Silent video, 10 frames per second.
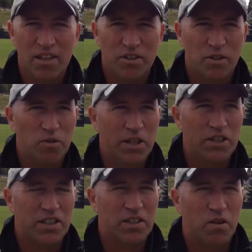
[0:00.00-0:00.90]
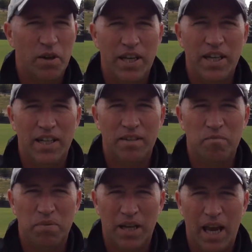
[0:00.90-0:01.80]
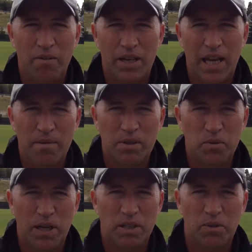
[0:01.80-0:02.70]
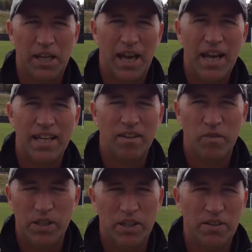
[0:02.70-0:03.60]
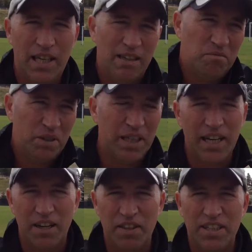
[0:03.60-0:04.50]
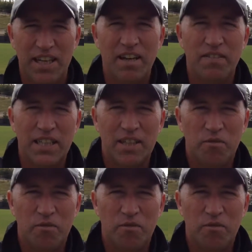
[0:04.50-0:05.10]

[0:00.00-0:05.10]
So we just go in and play our game as well as we can, and if we do that, we can get things out of it.